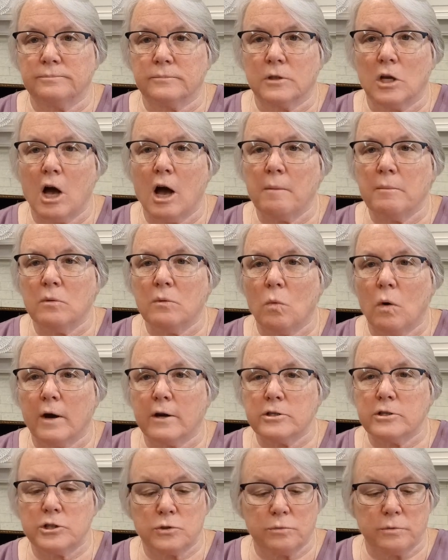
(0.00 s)
Common wire
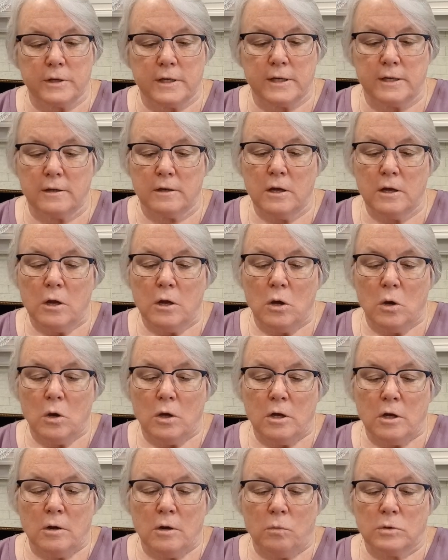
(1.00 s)
screen
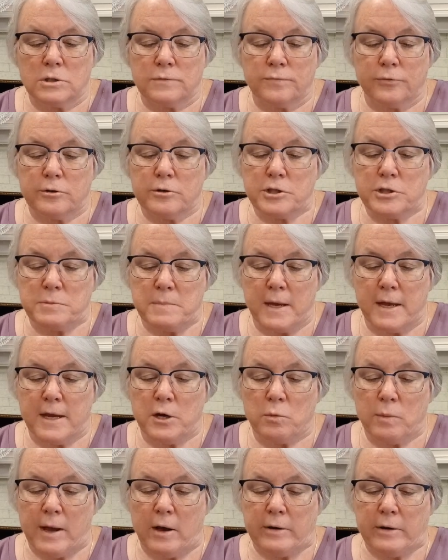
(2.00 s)
was first made
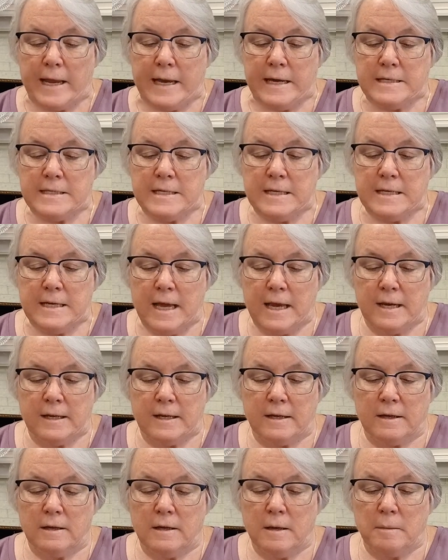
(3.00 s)
around
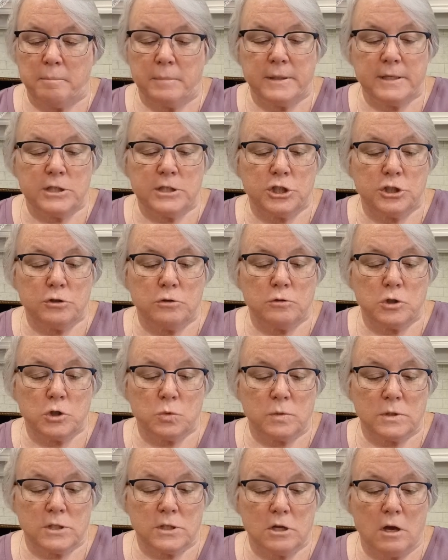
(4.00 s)
1880, but its use
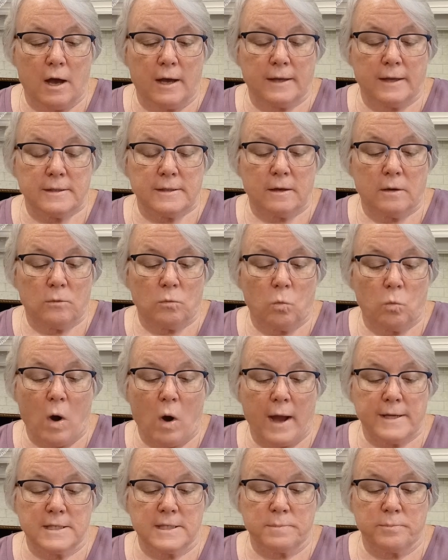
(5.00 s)
was not
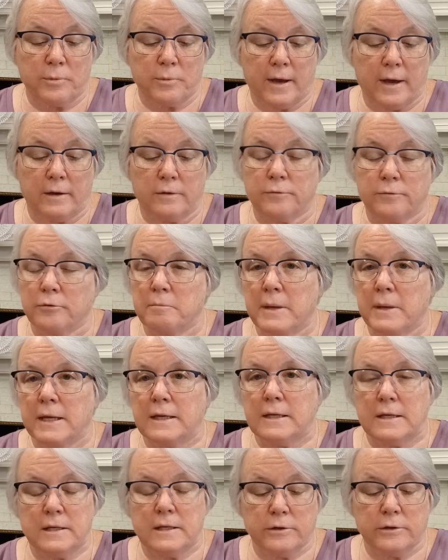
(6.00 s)
widespread for many
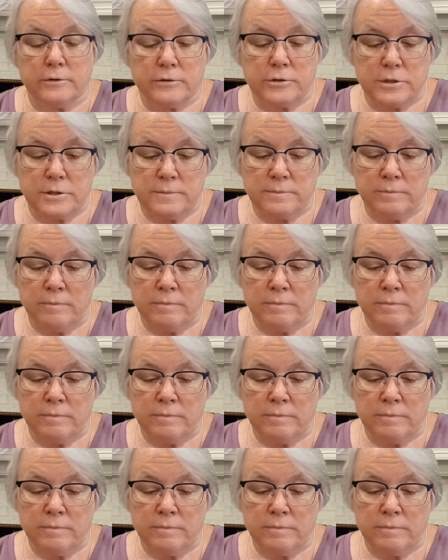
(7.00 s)
years.